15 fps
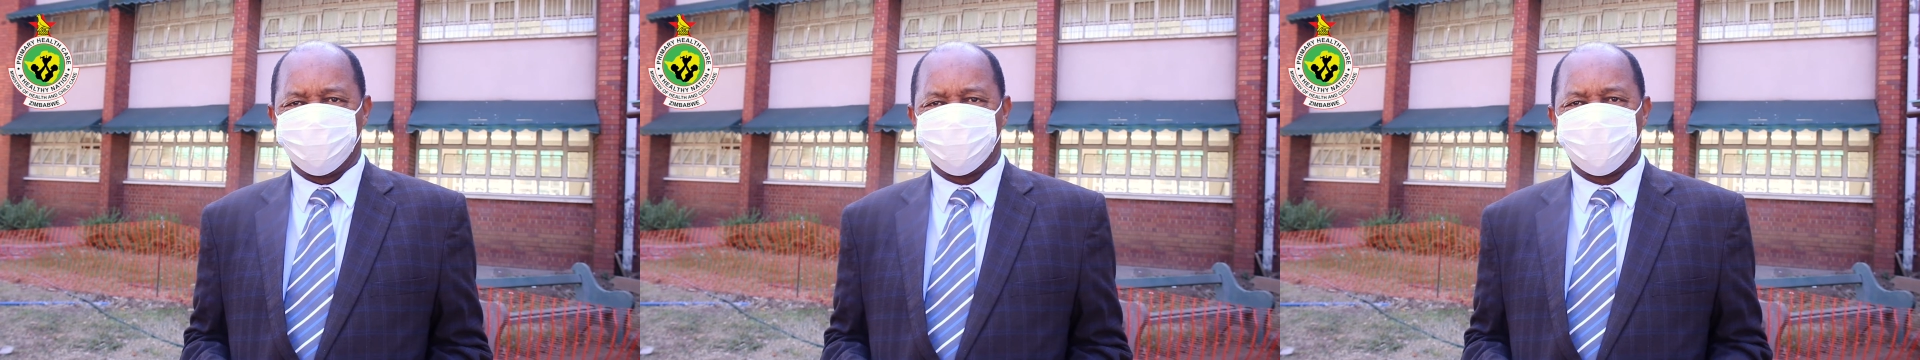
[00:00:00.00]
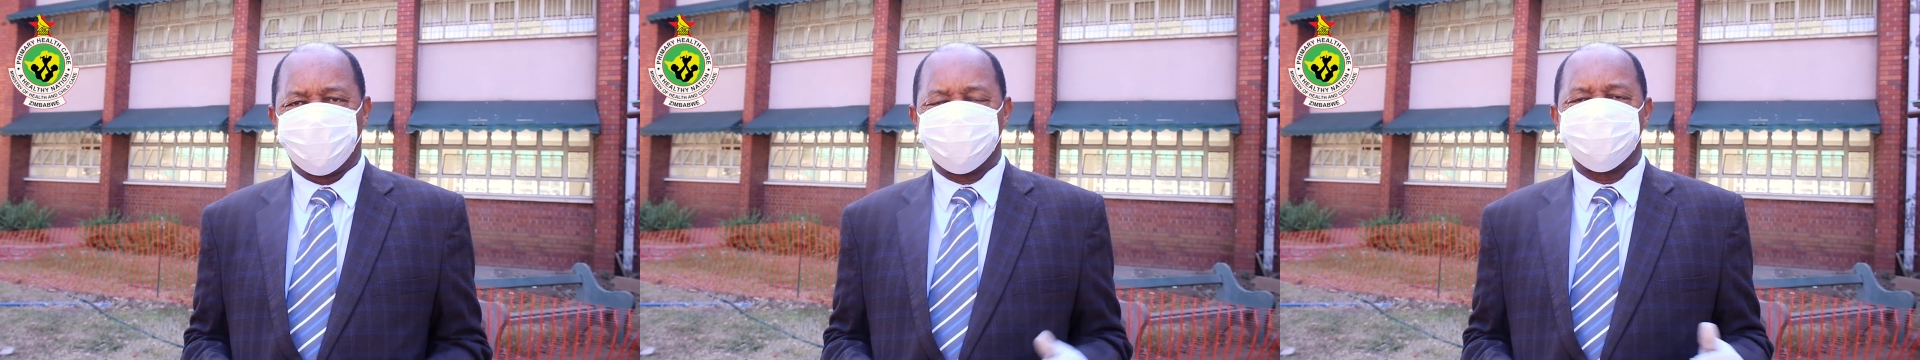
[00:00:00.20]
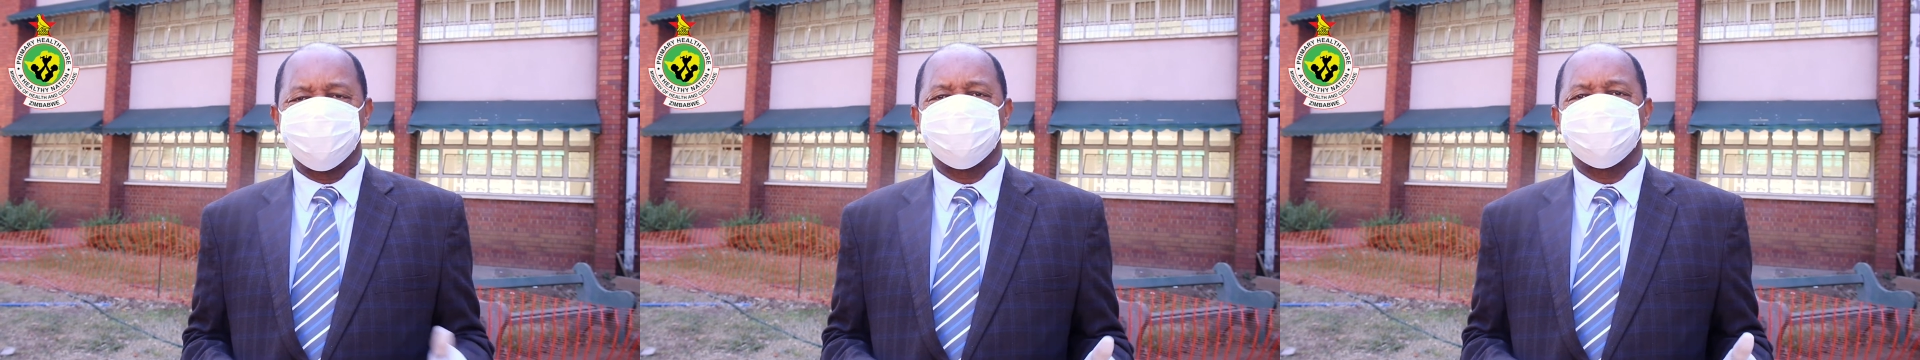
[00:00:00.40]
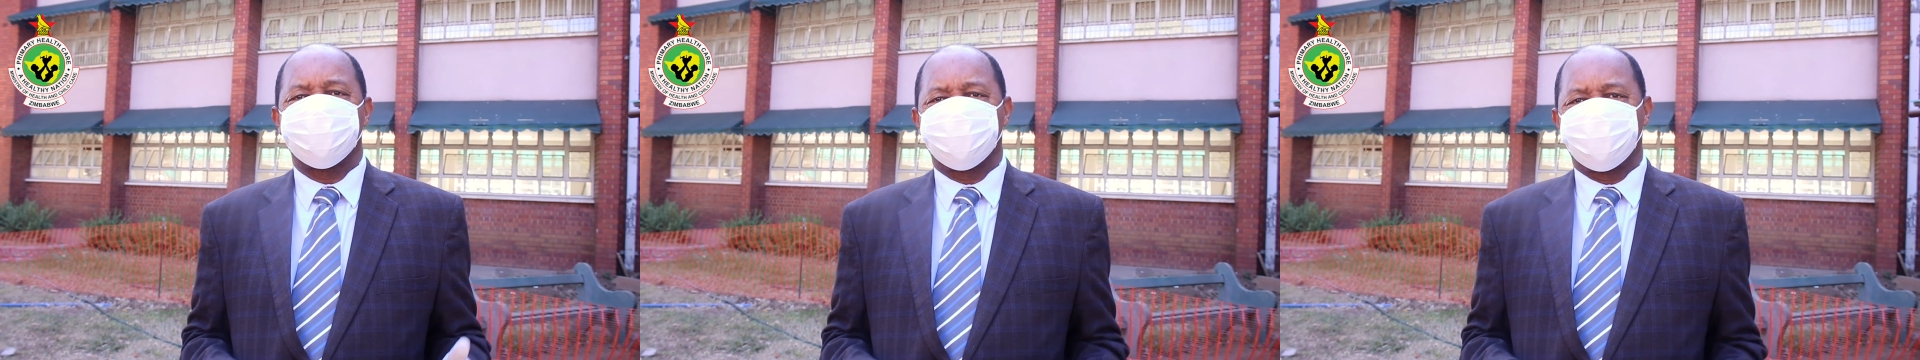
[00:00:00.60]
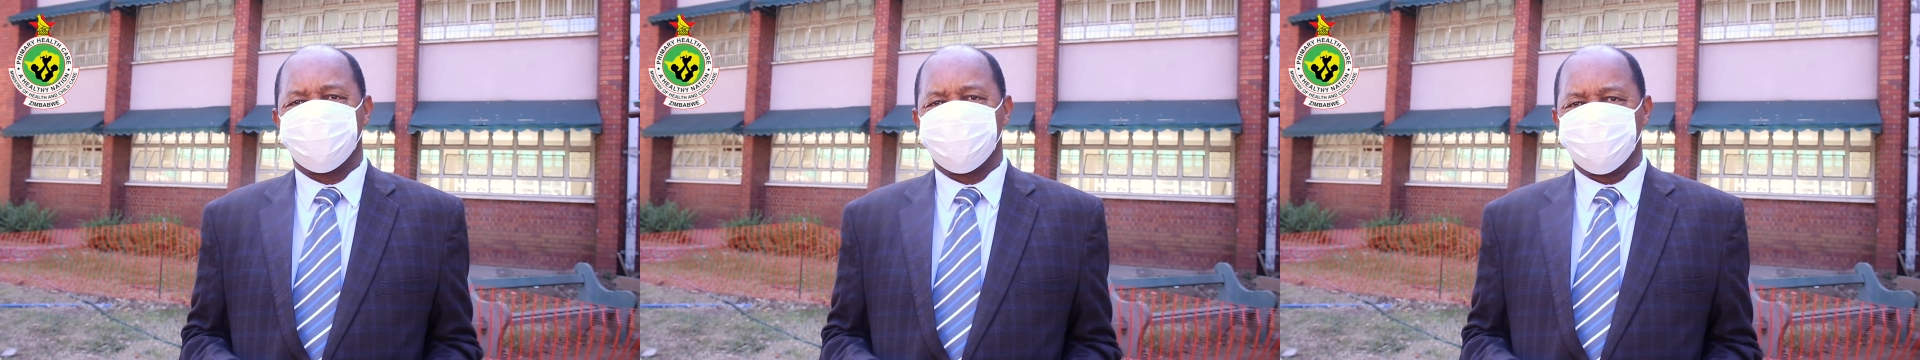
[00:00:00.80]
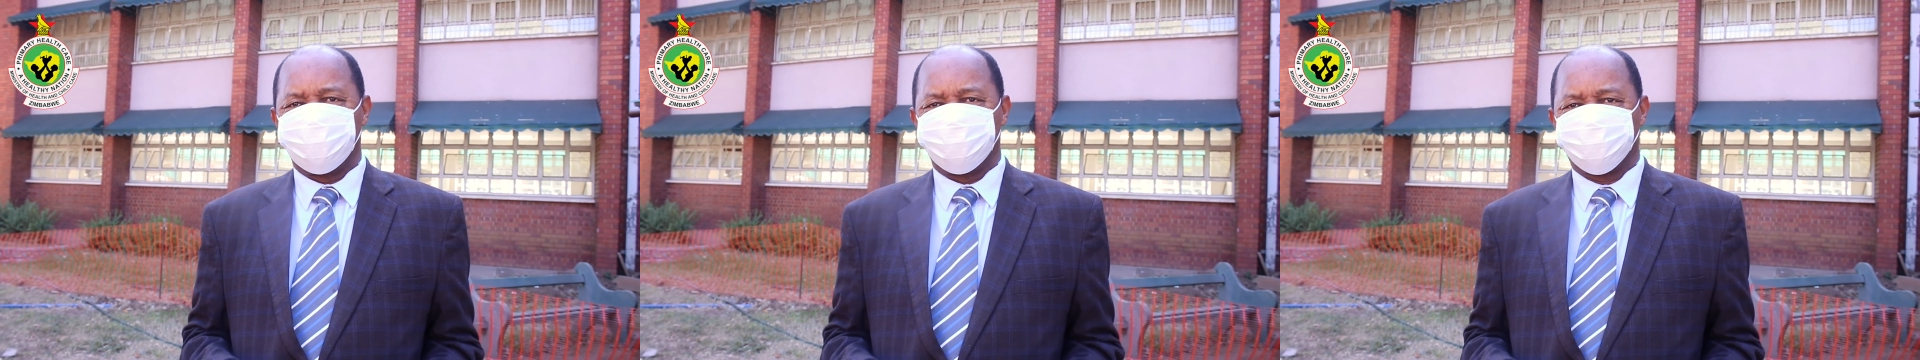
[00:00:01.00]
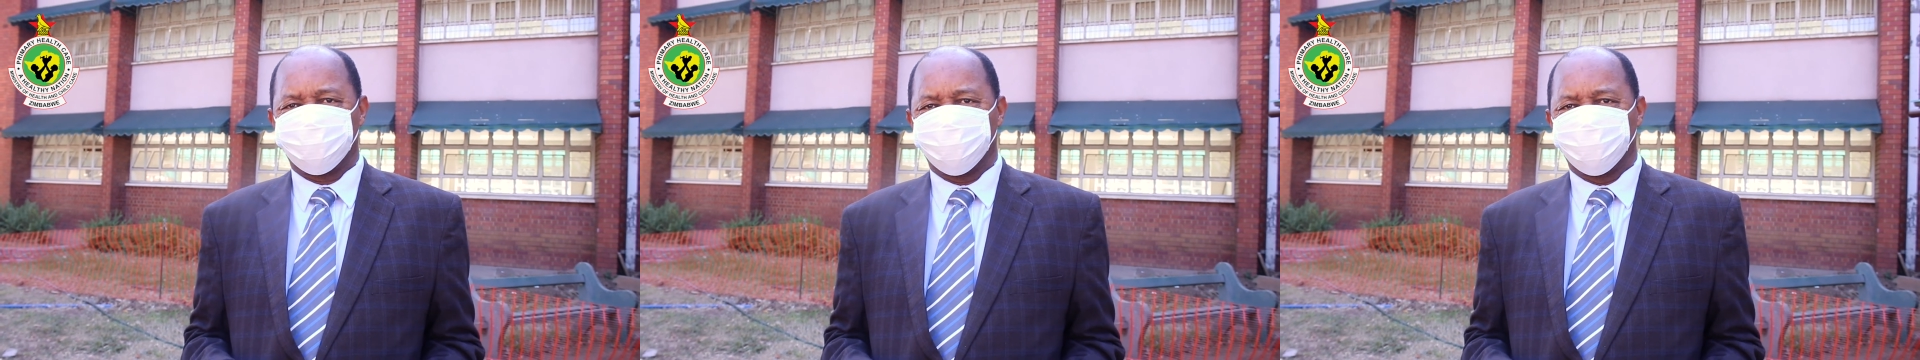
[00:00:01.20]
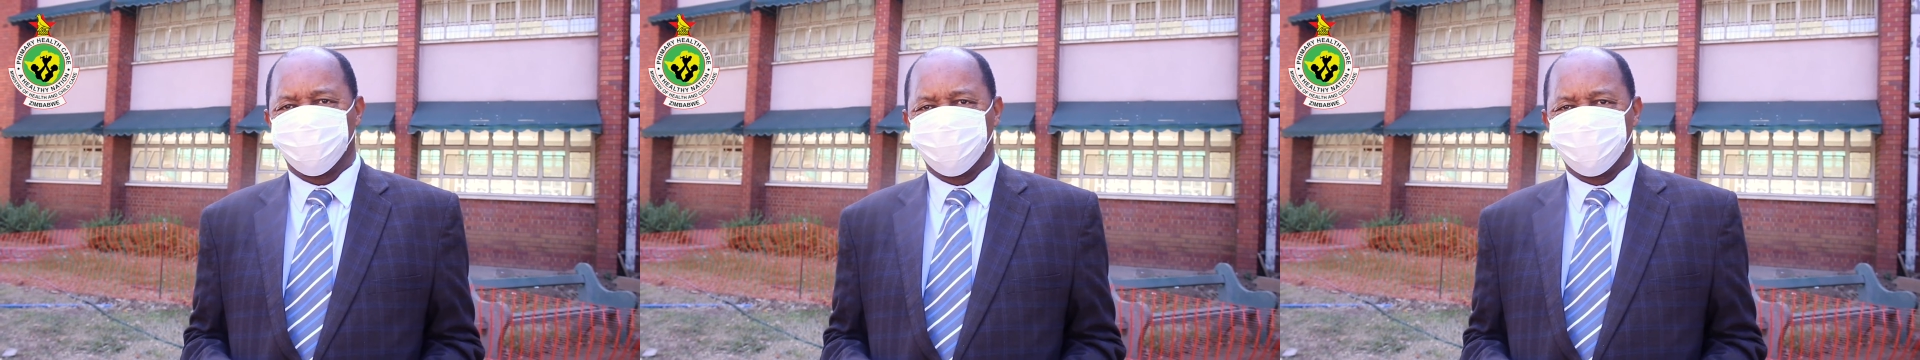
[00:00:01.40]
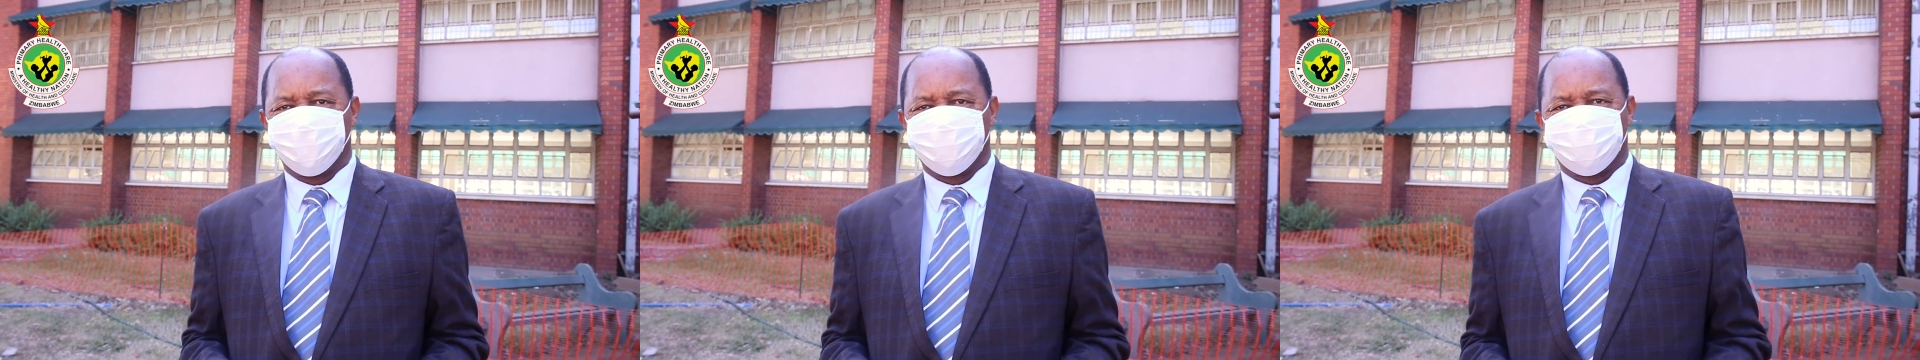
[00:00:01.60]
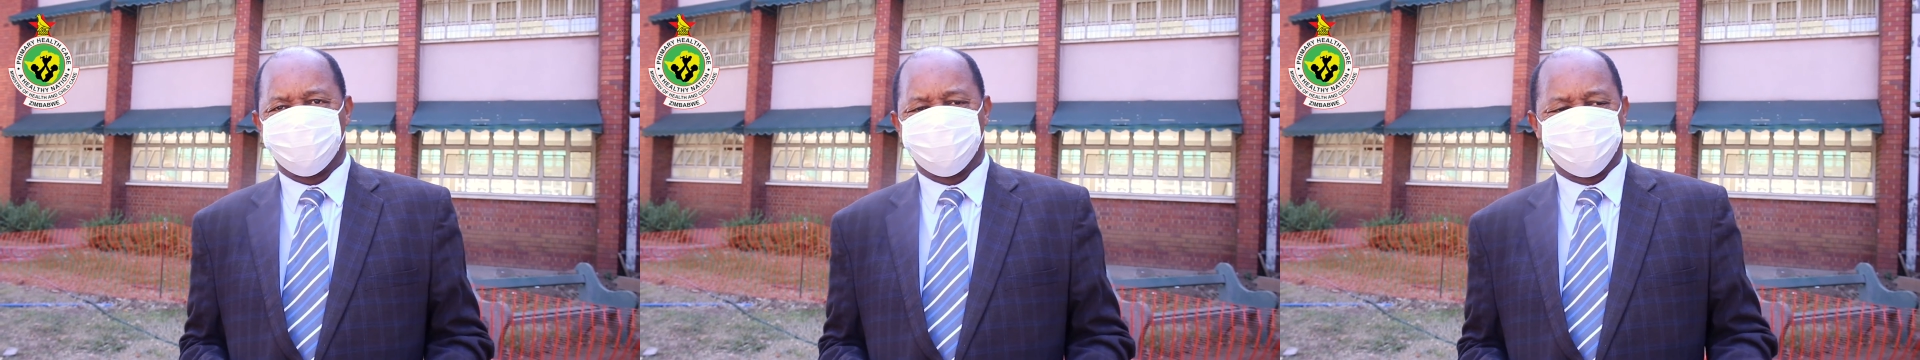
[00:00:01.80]
That is the key issue.
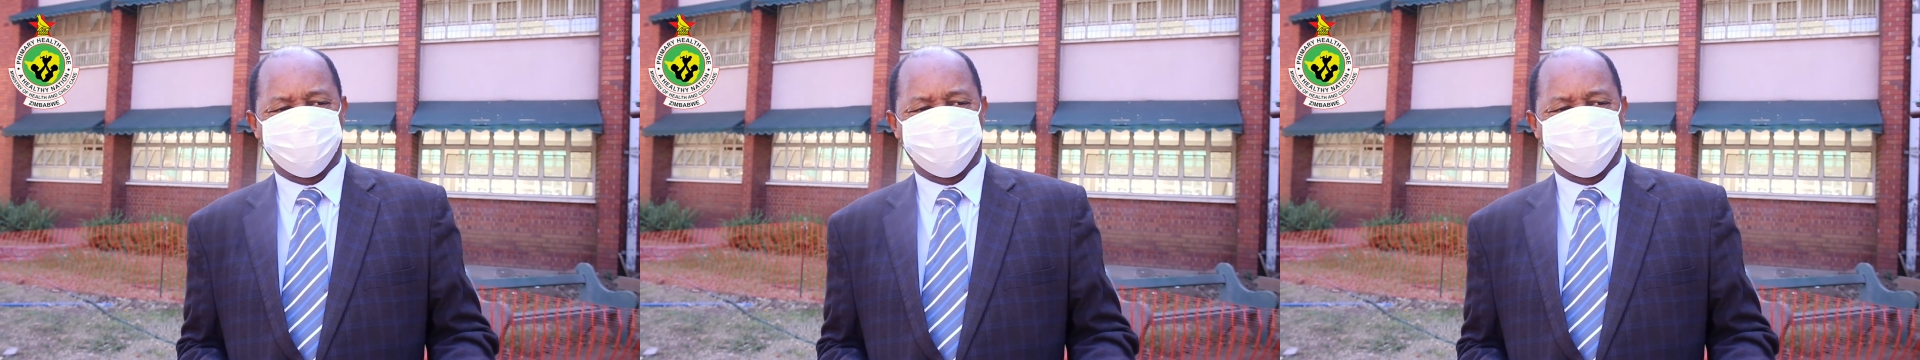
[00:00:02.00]
The